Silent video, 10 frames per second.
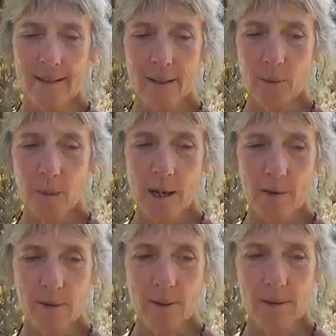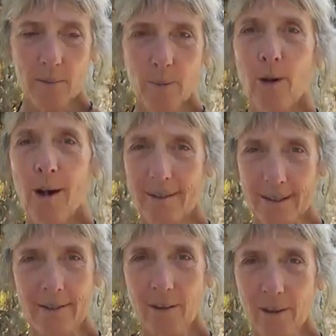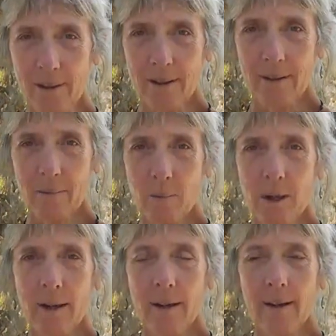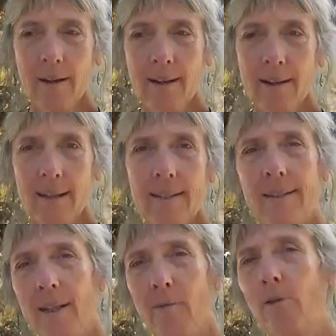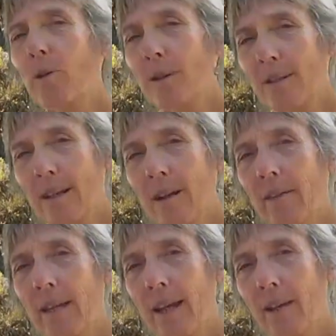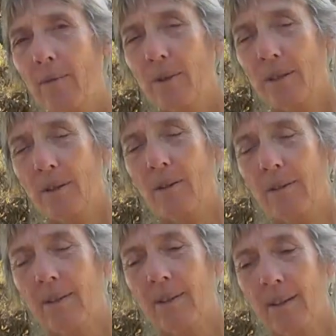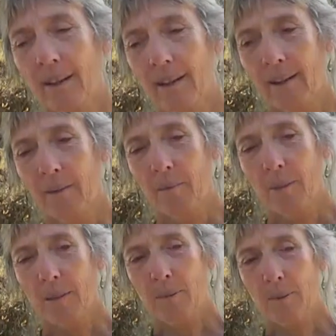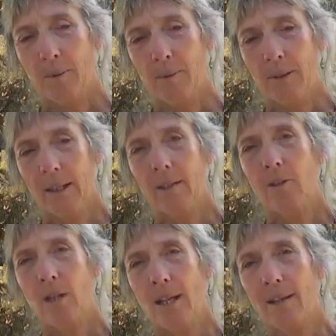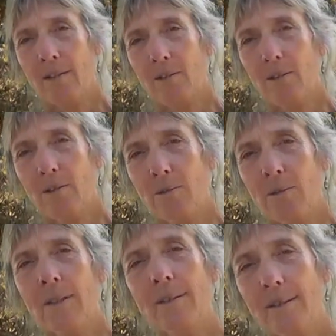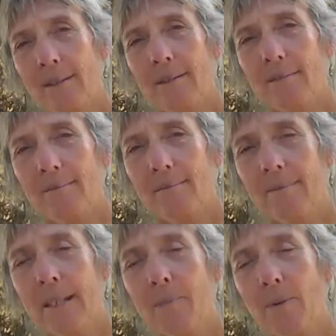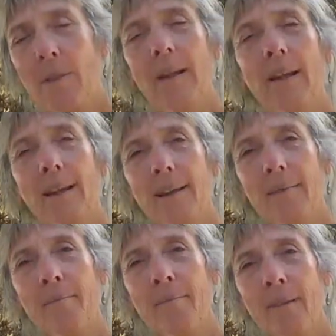is about process art, where instead of focusing on the end result, people get a chance to listen deep within